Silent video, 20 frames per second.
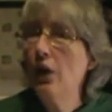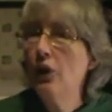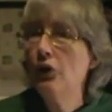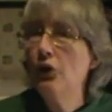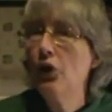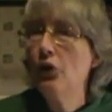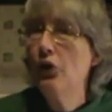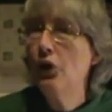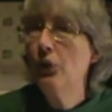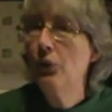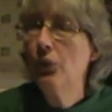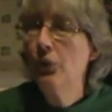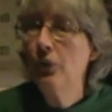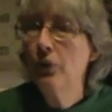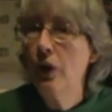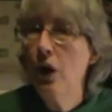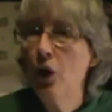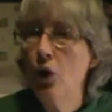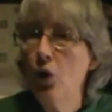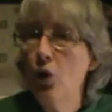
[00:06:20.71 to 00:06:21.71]
Does it
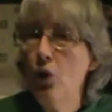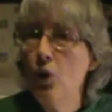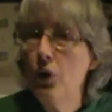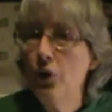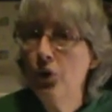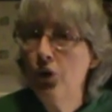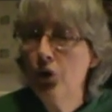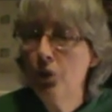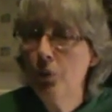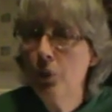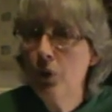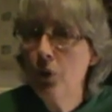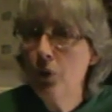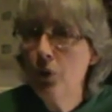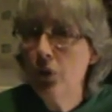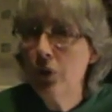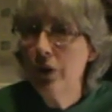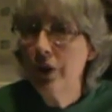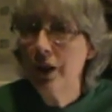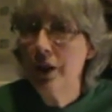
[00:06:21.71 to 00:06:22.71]
flow
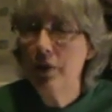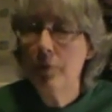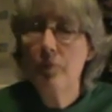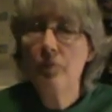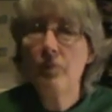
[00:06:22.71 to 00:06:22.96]
smoothly?